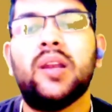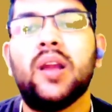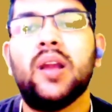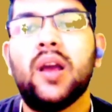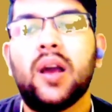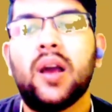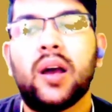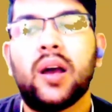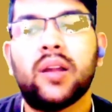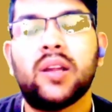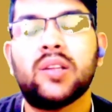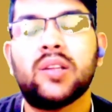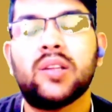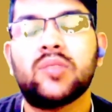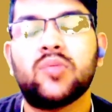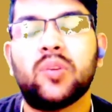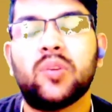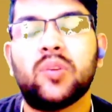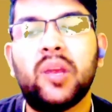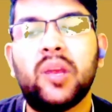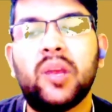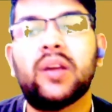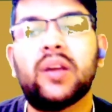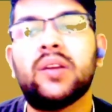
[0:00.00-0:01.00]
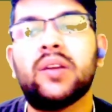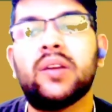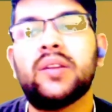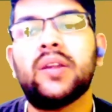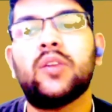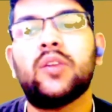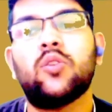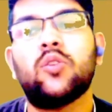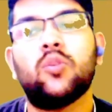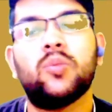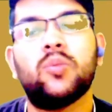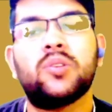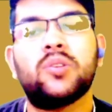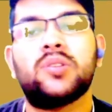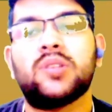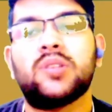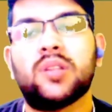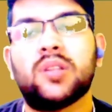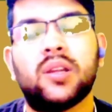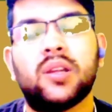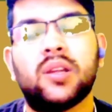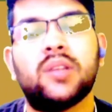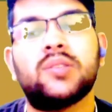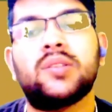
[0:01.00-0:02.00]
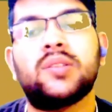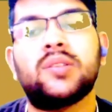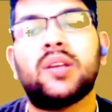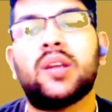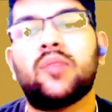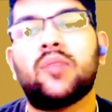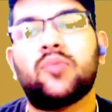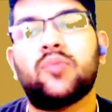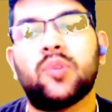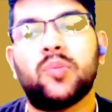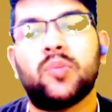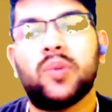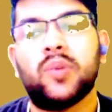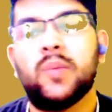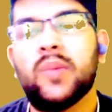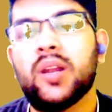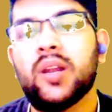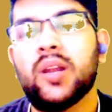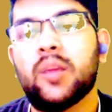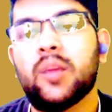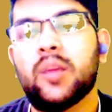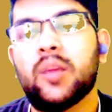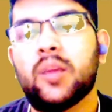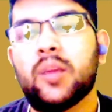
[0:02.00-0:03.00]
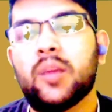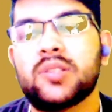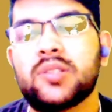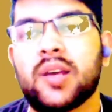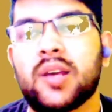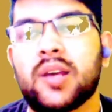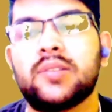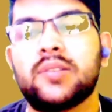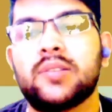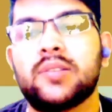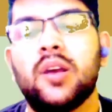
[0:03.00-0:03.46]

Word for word: and that is for male candidate homo state other state and for female upper slash